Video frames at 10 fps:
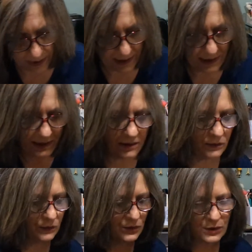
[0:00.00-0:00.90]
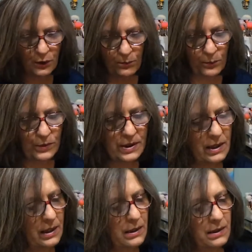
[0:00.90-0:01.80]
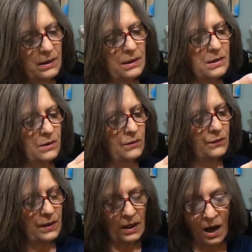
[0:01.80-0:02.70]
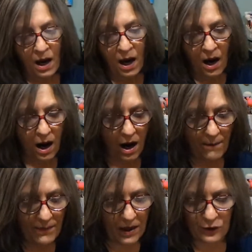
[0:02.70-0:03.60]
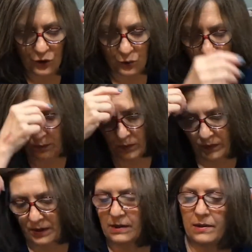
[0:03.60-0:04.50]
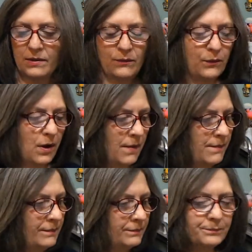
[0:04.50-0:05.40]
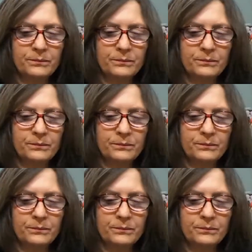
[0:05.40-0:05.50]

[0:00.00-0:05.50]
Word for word: I guess this little soap was in this little thing. I'm not sure where this is from.